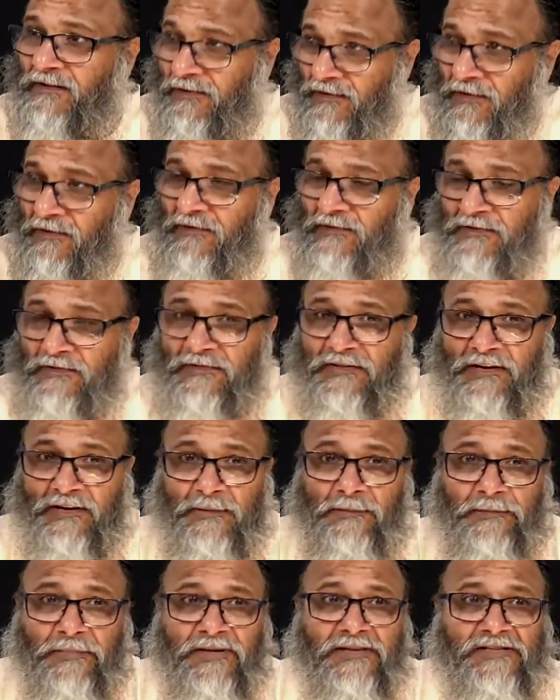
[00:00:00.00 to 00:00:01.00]
here the
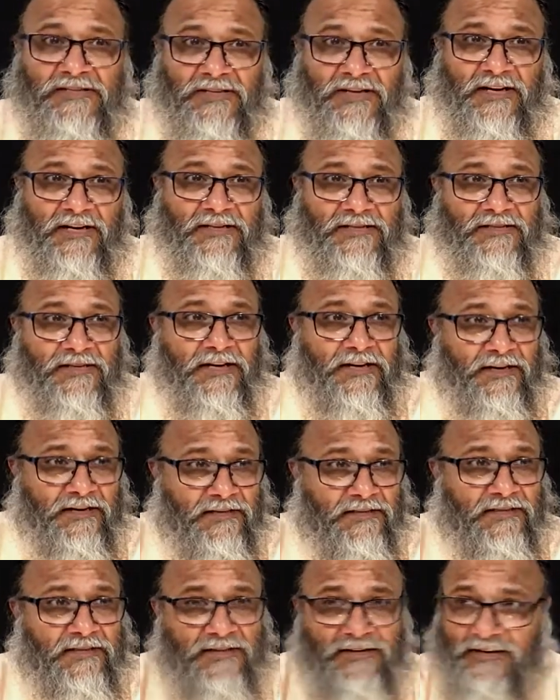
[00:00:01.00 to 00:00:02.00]
sleep means rest. It
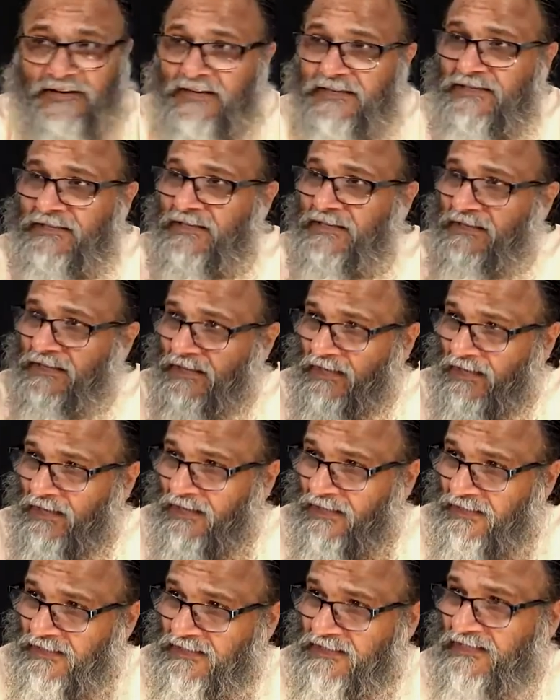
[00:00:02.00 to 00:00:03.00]
doesn't rest in the
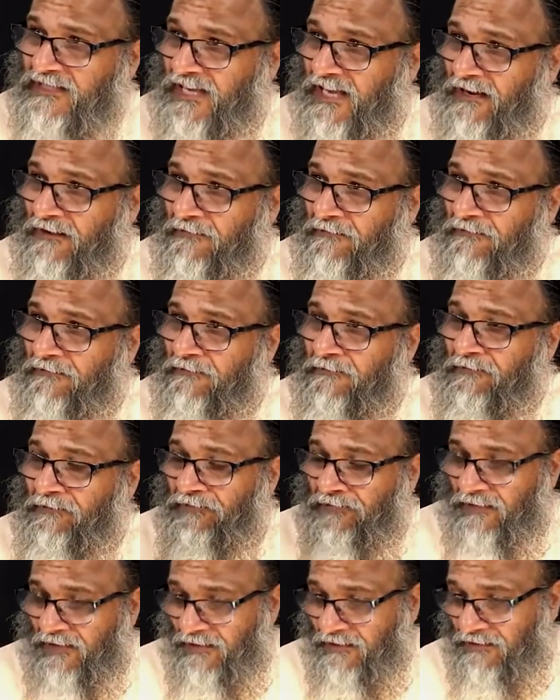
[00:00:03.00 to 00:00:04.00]
self.
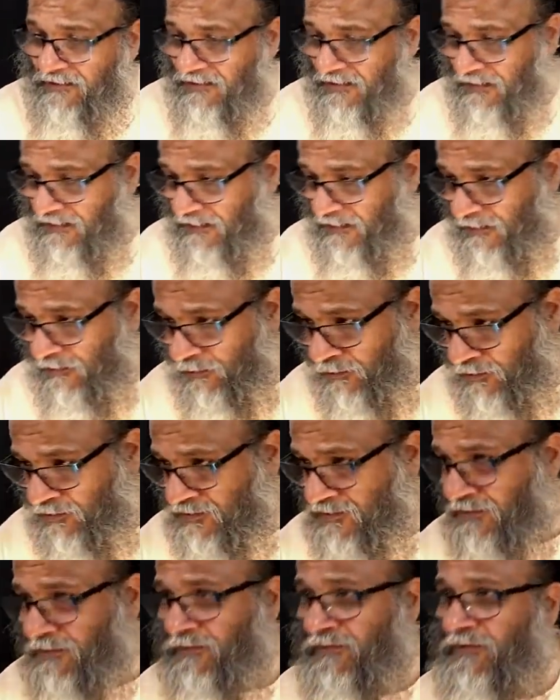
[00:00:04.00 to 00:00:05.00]
Instead it goes
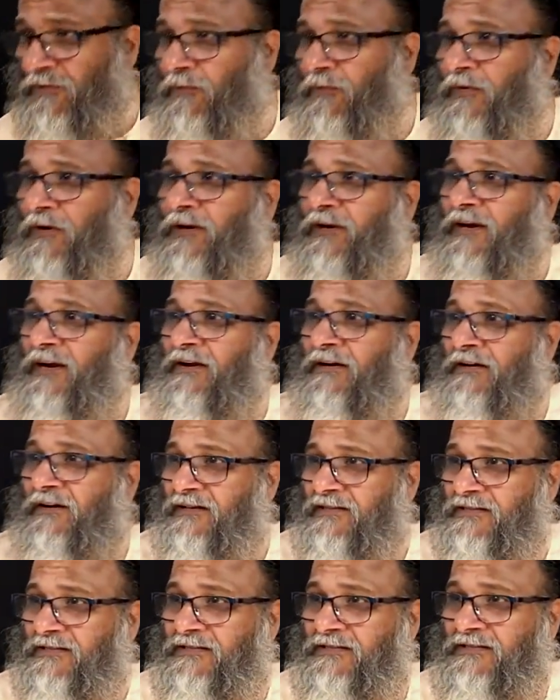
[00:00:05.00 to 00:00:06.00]
into the world and
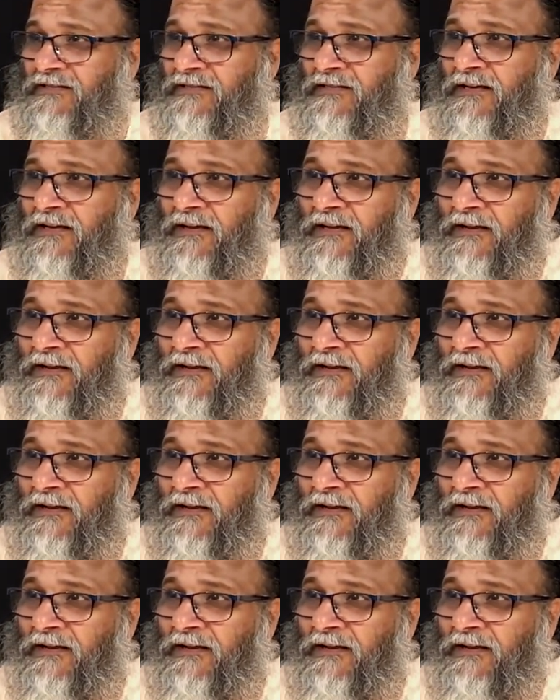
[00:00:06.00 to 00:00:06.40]
rests.